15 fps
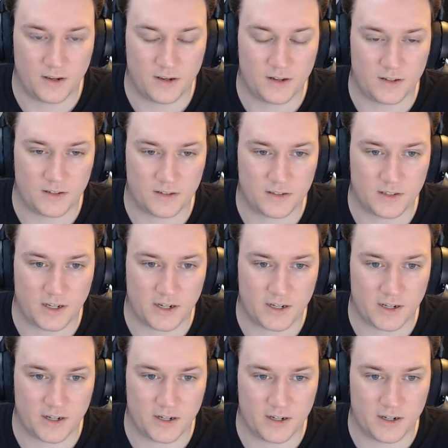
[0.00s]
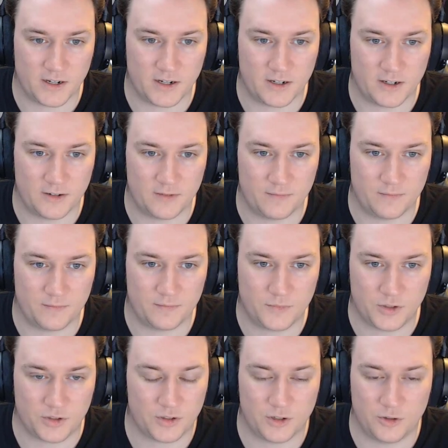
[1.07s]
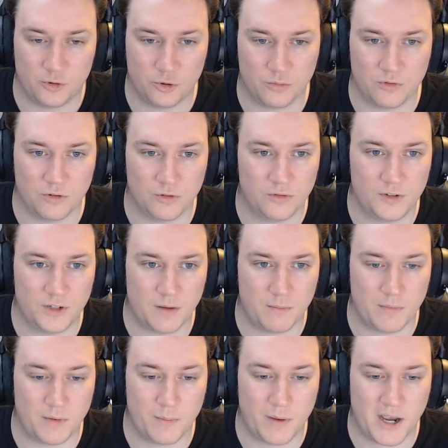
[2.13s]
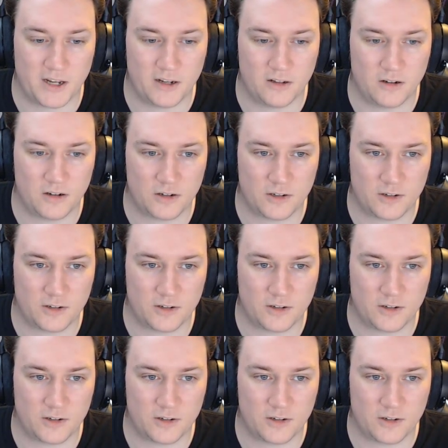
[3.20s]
It's like just a normal number padlock.